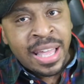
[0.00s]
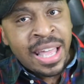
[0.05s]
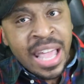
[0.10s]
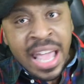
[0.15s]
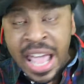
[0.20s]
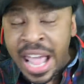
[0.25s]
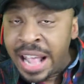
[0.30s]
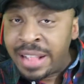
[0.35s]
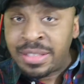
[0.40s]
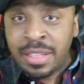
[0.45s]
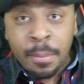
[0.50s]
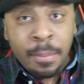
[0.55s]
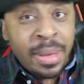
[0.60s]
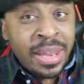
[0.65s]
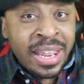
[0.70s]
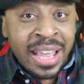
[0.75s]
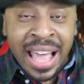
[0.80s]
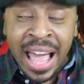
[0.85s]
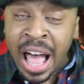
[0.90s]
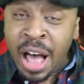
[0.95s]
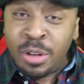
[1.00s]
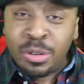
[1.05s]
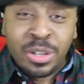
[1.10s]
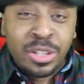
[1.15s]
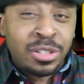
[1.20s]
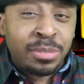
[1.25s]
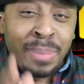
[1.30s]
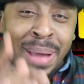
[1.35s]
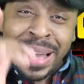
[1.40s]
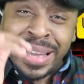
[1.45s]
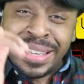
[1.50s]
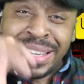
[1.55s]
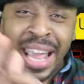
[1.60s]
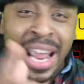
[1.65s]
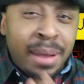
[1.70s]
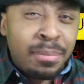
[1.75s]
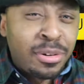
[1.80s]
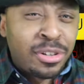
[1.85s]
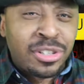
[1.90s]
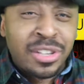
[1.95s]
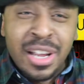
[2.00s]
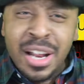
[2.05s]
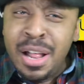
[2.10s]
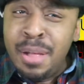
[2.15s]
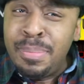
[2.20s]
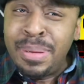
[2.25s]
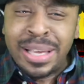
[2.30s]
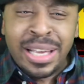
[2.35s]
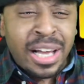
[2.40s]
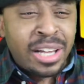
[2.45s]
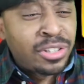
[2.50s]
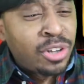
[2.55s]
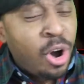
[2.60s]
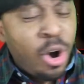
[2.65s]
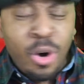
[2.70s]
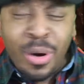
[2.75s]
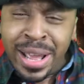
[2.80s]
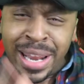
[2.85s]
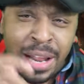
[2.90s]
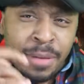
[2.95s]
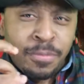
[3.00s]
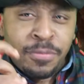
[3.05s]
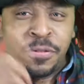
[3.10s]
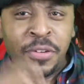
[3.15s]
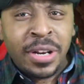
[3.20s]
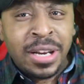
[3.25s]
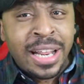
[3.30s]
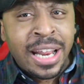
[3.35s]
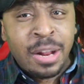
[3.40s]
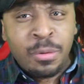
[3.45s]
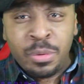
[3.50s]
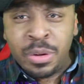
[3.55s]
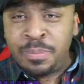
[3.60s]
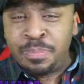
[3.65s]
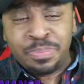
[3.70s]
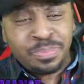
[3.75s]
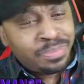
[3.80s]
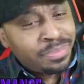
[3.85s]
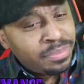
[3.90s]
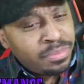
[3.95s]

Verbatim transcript: Hit the media outlets, my gamers, because, oh, and I'm affiliated with